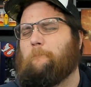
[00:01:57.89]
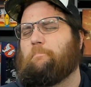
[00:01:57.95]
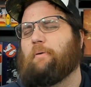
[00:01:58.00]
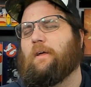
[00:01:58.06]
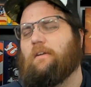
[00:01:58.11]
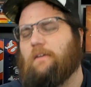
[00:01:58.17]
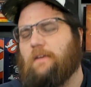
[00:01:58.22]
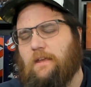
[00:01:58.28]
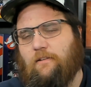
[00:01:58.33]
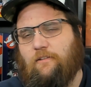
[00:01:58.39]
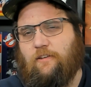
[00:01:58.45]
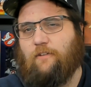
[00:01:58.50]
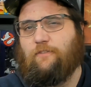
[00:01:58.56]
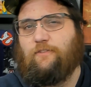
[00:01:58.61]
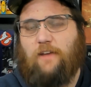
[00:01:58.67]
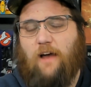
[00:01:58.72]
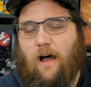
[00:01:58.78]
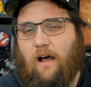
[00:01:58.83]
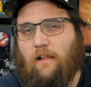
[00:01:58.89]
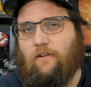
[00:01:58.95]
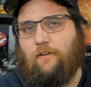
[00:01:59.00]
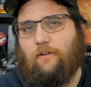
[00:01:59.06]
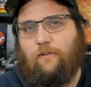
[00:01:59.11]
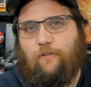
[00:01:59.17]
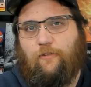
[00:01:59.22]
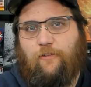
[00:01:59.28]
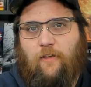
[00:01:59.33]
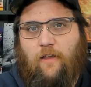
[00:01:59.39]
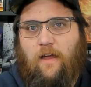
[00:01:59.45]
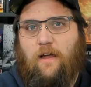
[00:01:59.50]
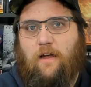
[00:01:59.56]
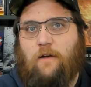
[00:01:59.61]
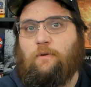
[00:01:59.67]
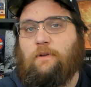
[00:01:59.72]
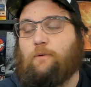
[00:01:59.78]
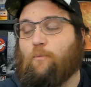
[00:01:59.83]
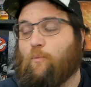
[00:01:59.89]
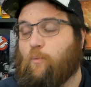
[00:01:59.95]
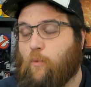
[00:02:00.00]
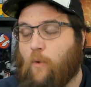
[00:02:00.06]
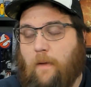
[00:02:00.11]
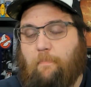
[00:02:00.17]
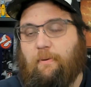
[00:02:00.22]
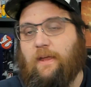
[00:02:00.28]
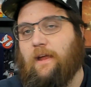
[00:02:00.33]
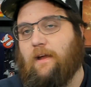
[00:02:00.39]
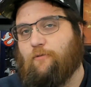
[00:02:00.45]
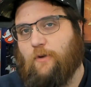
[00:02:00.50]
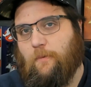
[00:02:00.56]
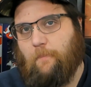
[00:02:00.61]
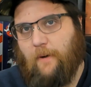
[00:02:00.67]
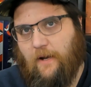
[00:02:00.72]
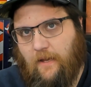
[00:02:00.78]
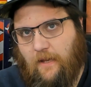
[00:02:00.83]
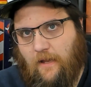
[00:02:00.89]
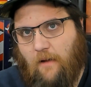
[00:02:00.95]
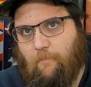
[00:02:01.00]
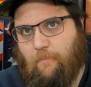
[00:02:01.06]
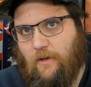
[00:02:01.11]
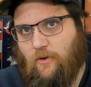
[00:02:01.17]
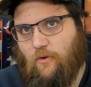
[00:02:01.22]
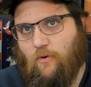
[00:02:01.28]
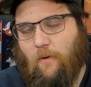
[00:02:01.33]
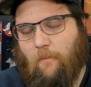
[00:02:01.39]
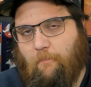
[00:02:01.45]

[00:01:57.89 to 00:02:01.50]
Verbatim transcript: billions of dollars whipping everybody up into a